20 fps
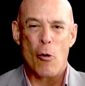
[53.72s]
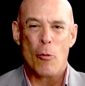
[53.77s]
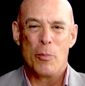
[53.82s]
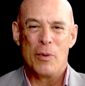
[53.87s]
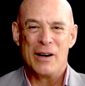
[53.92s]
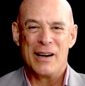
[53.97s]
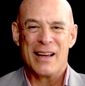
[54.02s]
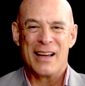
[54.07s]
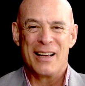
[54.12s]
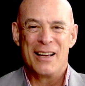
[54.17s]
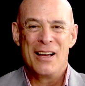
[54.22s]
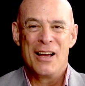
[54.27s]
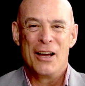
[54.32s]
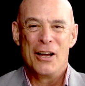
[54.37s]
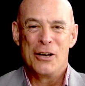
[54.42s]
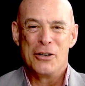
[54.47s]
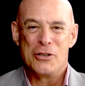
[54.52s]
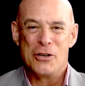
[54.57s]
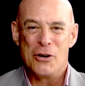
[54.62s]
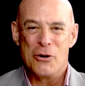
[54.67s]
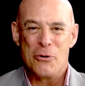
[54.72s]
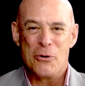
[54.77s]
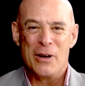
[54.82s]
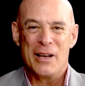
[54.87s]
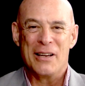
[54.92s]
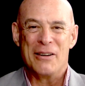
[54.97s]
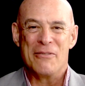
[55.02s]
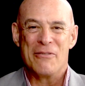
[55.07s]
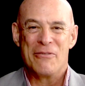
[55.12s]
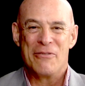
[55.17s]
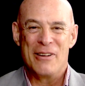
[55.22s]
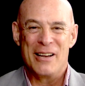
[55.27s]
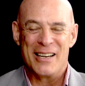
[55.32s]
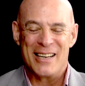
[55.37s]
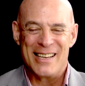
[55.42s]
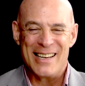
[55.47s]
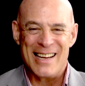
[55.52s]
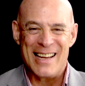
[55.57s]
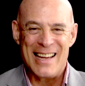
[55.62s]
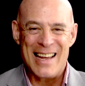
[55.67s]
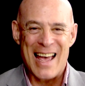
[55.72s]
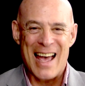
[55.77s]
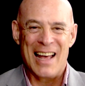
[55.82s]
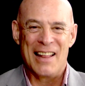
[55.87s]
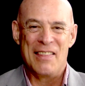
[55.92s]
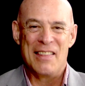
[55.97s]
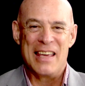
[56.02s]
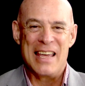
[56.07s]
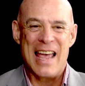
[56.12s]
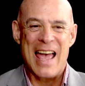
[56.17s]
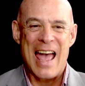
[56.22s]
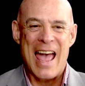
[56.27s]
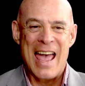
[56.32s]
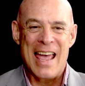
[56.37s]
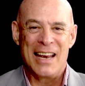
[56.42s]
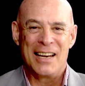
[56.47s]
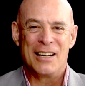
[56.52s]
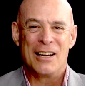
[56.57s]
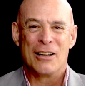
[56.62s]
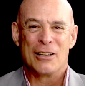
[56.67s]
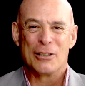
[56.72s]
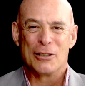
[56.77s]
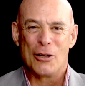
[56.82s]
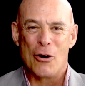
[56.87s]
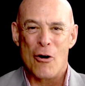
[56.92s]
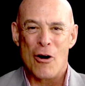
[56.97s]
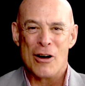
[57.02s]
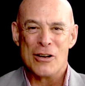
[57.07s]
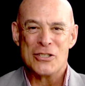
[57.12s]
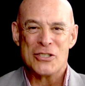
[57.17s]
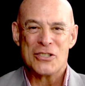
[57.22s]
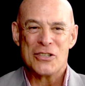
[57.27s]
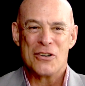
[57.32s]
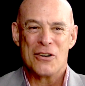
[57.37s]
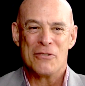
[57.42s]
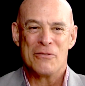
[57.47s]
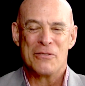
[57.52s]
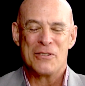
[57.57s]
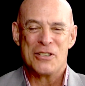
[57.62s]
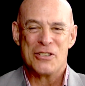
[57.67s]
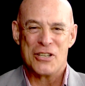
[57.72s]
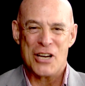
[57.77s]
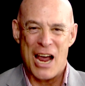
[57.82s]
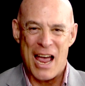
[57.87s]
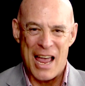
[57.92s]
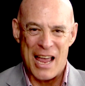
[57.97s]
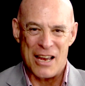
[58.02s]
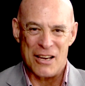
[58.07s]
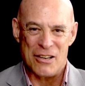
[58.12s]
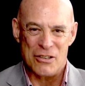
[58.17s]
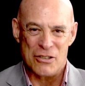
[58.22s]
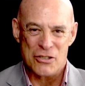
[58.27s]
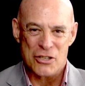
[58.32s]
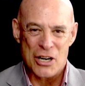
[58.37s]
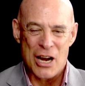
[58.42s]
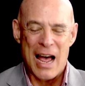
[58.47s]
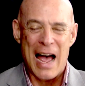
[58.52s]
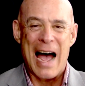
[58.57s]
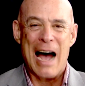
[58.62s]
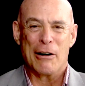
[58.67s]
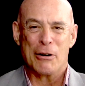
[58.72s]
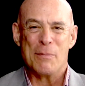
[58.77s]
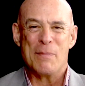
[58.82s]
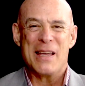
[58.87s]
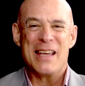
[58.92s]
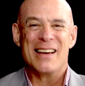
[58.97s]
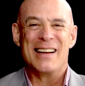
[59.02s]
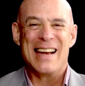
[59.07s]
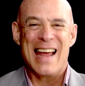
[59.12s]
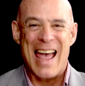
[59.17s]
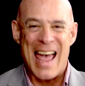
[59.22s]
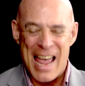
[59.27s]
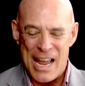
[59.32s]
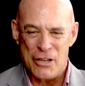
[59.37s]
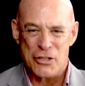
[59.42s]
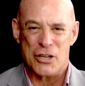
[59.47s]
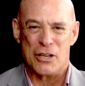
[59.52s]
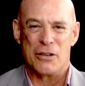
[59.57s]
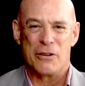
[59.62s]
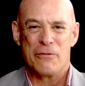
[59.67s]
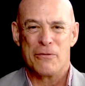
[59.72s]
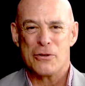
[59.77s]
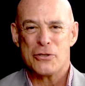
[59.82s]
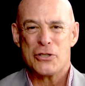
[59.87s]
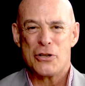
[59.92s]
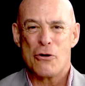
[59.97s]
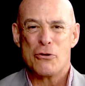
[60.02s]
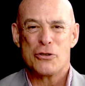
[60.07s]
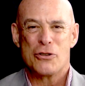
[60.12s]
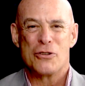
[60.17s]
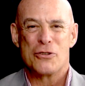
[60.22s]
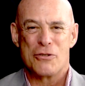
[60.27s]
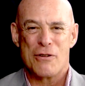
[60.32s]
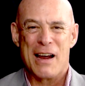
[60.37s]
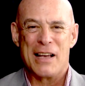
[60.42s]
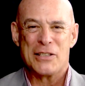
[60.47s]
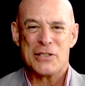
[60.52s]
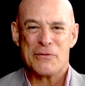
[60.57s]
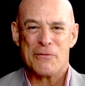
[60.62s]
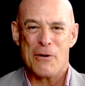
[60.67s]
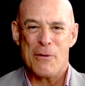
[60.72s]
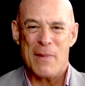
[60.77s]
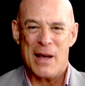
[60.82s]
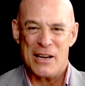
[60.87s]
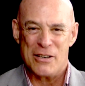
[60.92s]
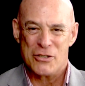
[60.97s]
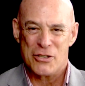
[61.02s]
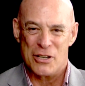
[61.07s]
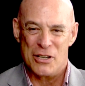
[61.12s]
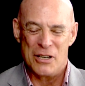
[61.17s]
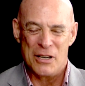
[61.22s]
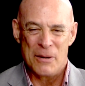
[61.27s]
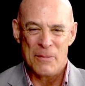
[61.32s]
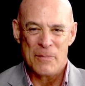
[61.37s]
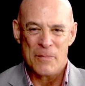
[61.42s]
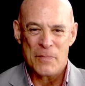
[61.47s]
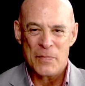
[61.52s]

Opening to Infinity, and The Eight Laws of Change How to Be an Agent for Social Transformation.